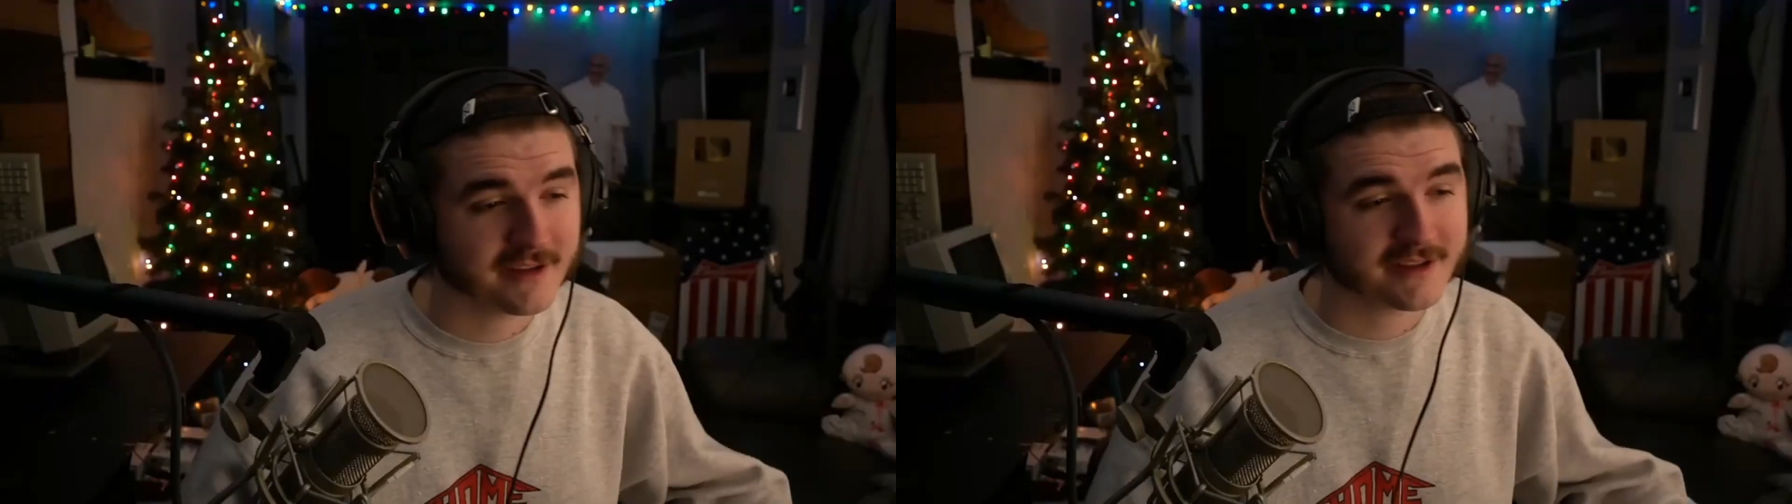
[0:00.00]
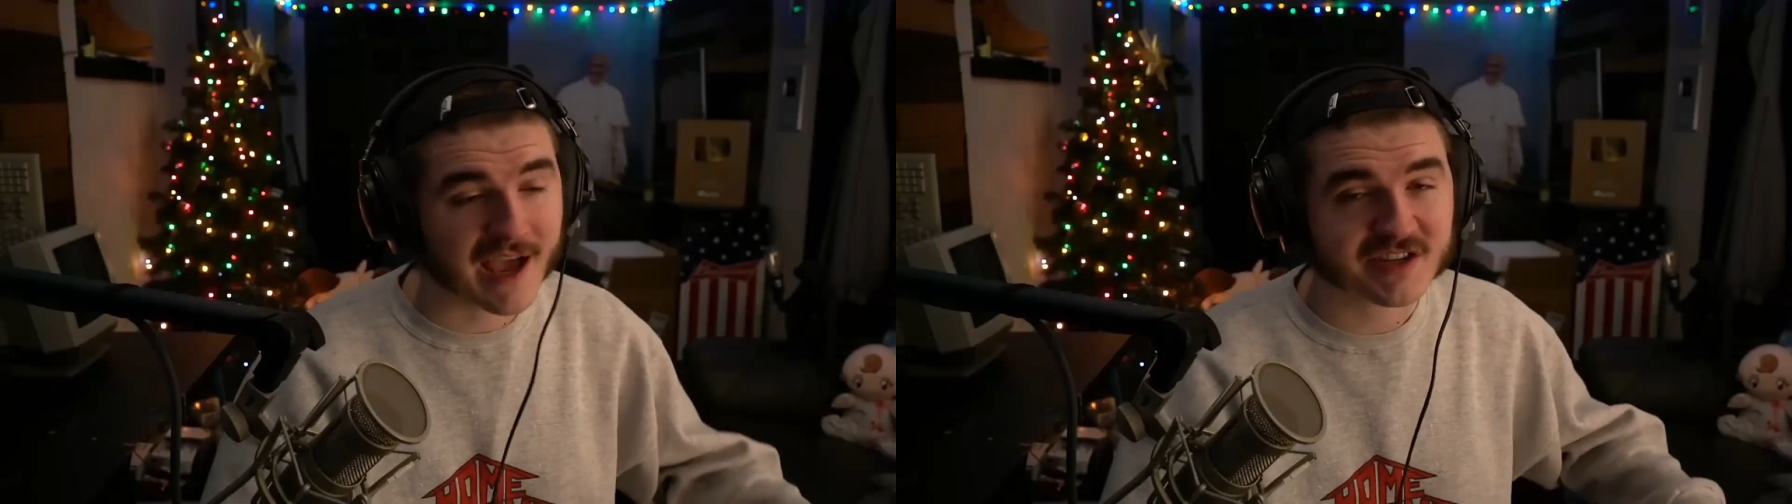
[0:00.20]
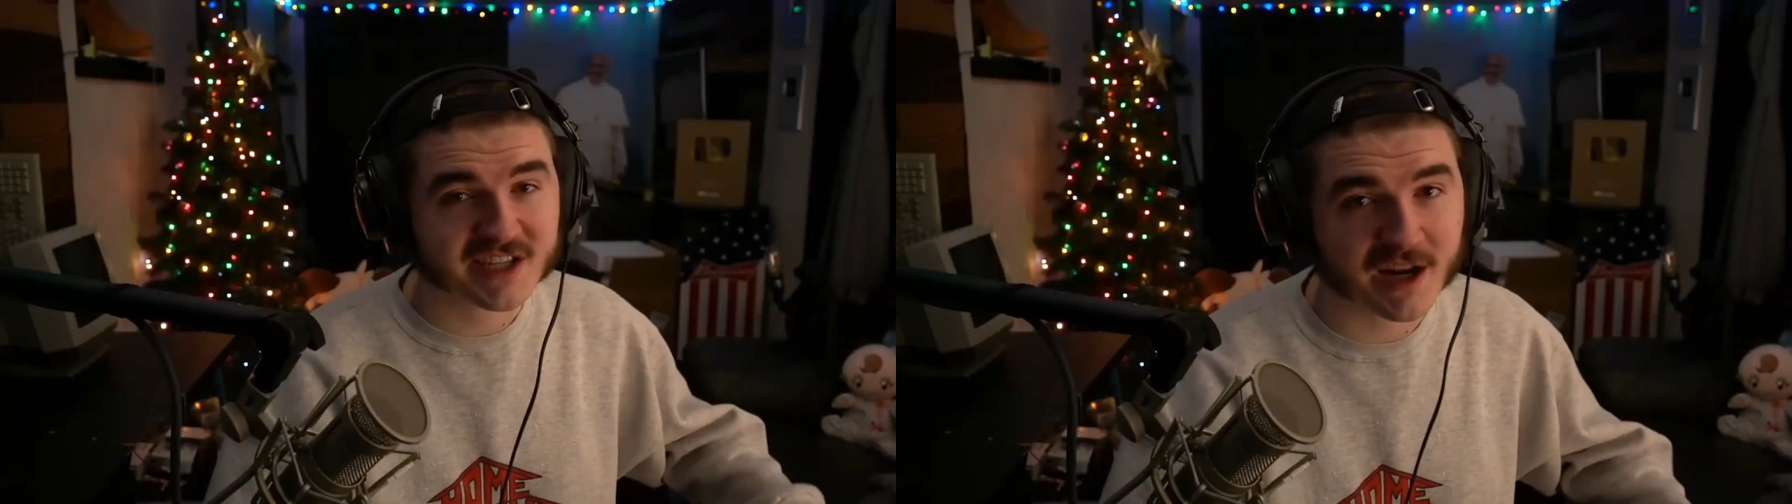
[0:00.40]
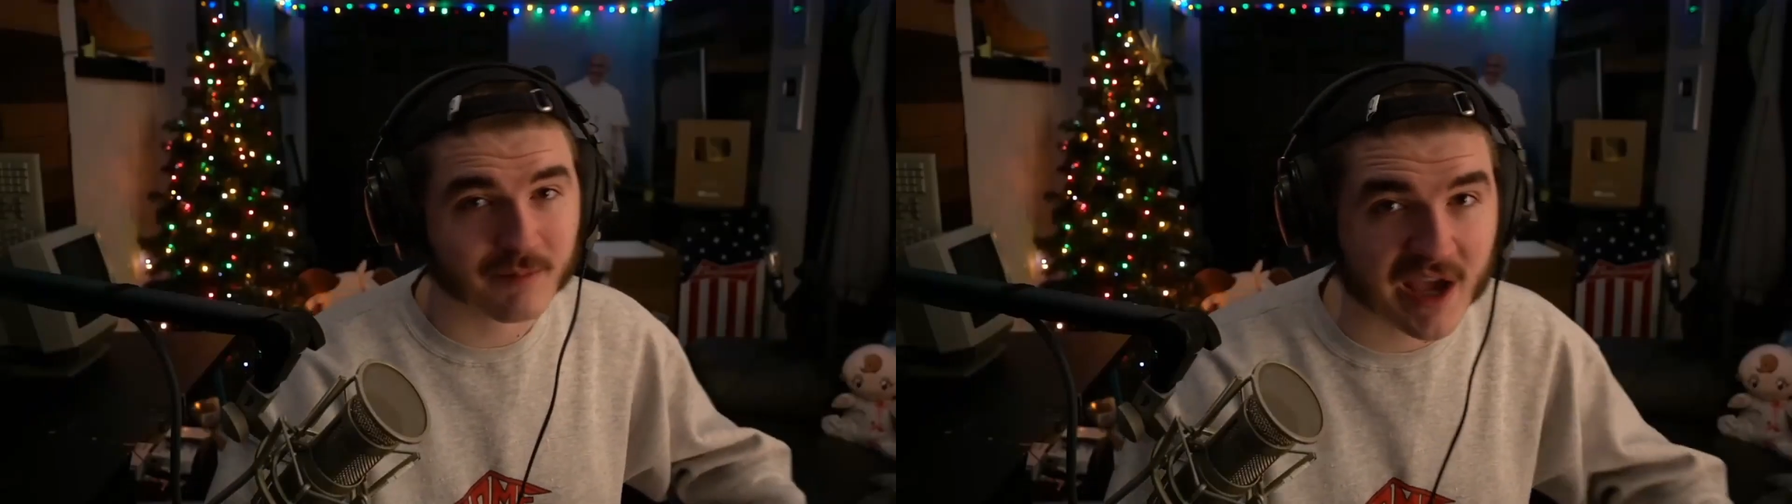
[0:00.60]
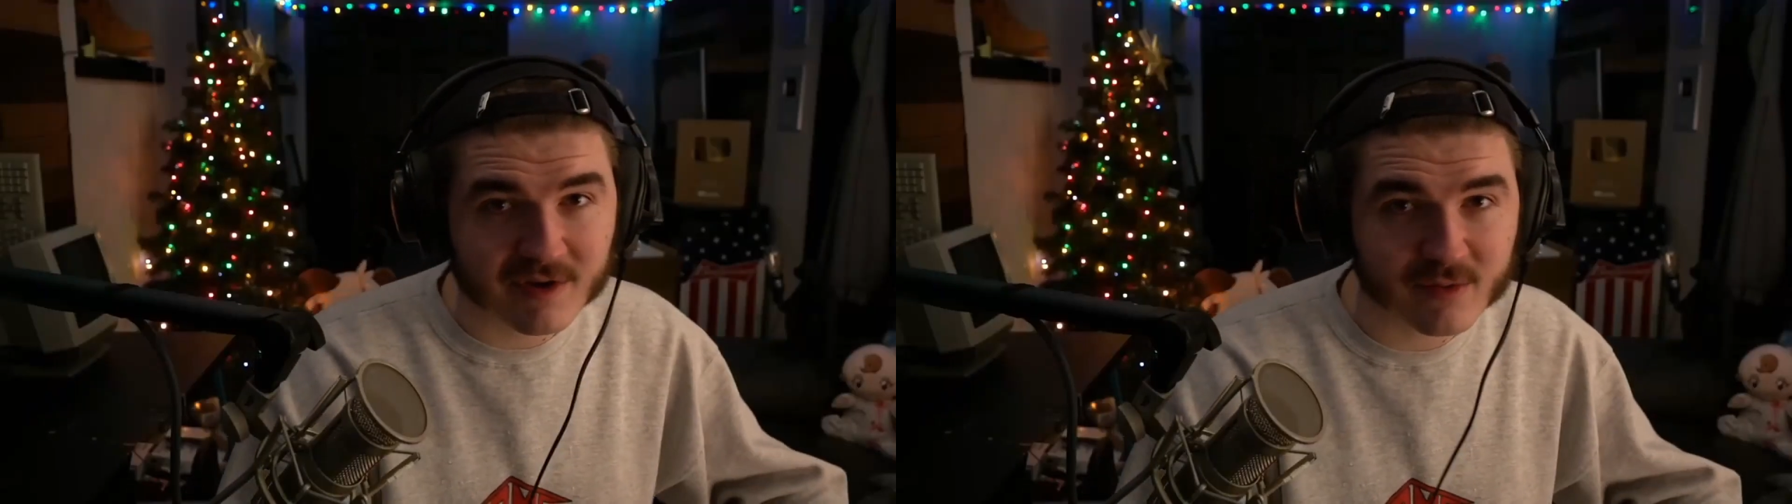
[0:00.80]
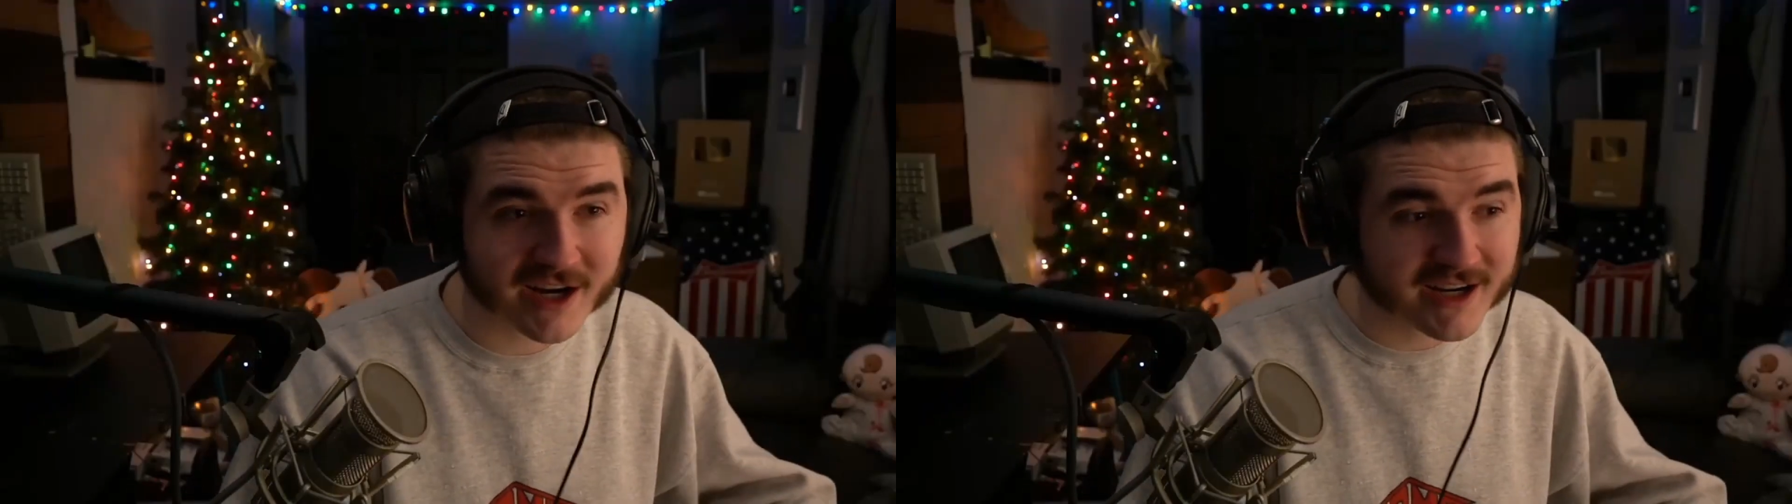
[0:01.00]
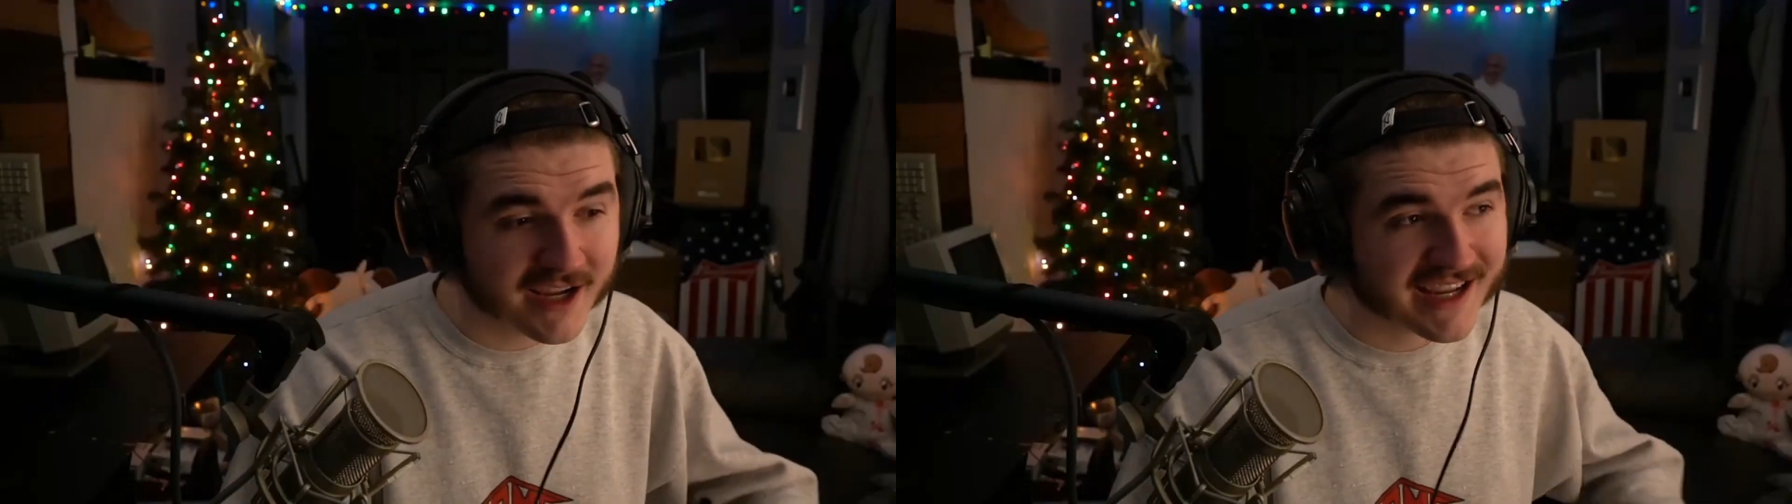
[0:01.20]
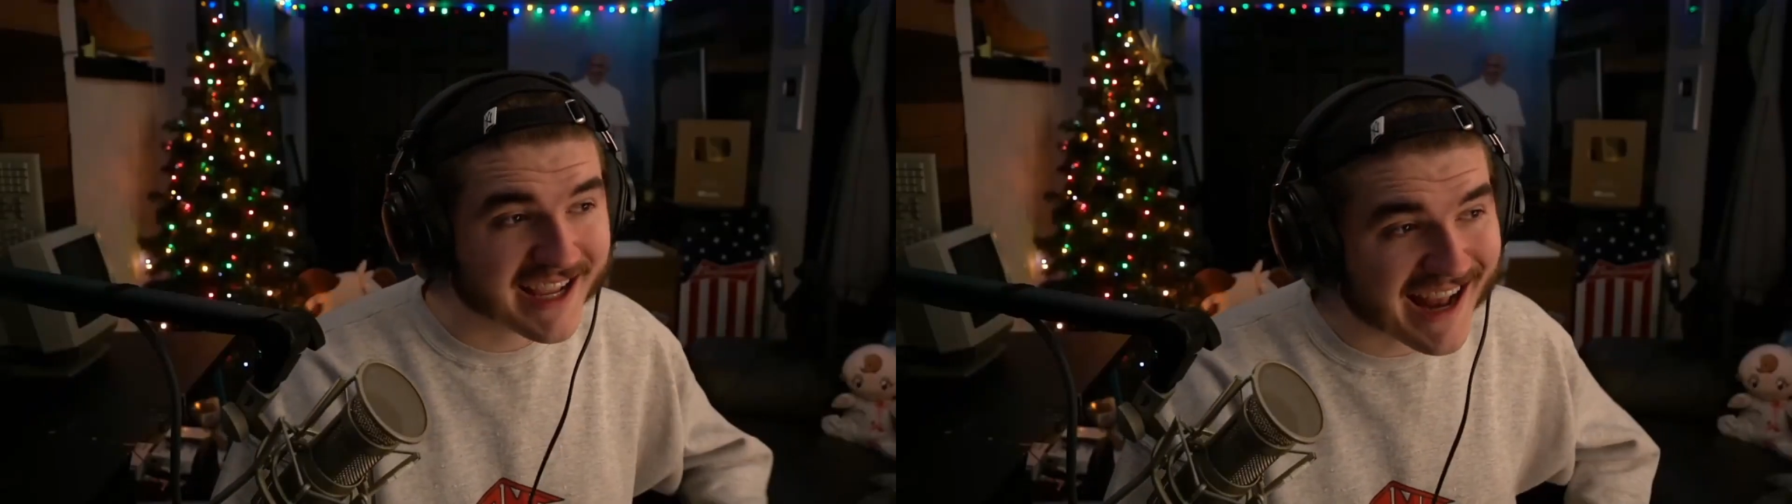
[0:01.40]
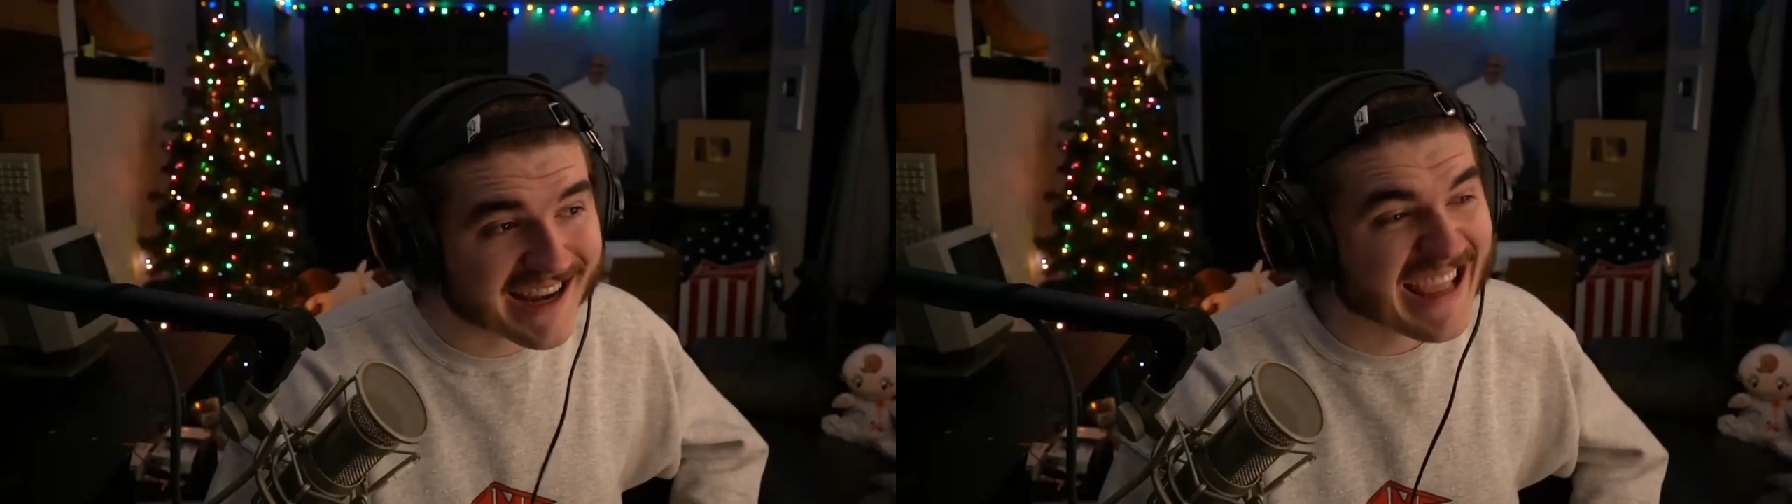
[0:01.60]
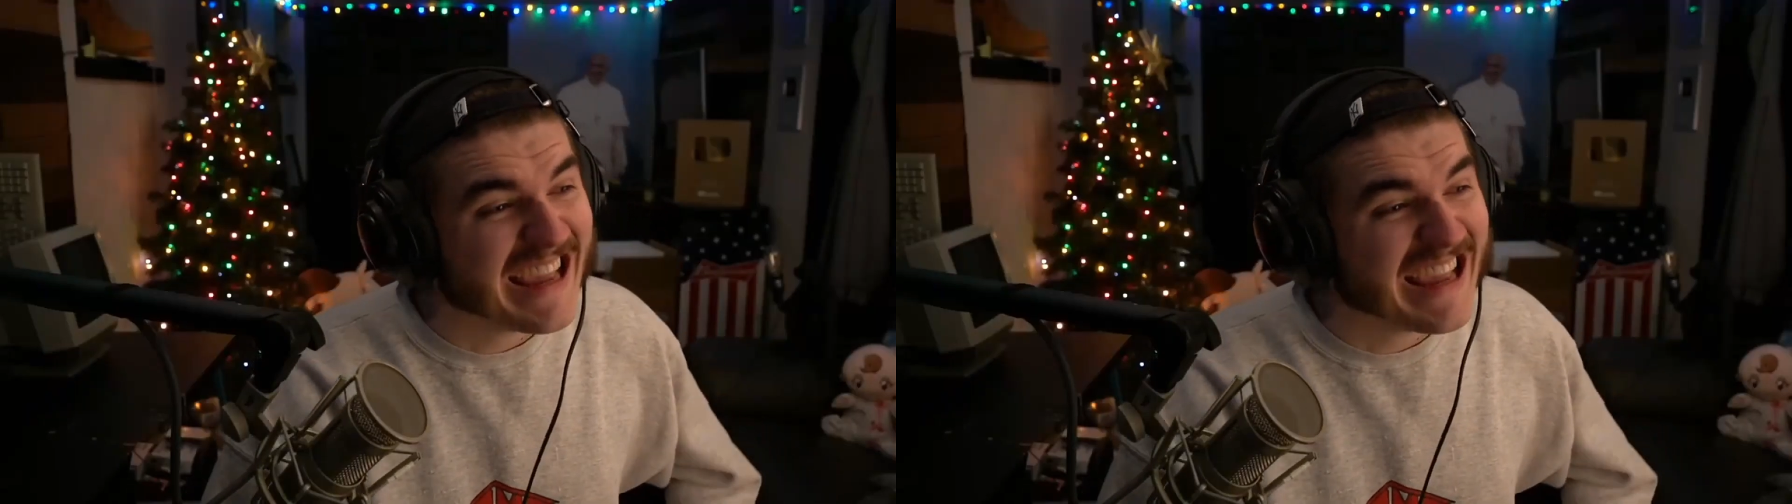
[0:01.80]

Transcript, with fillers: never seen a baby one get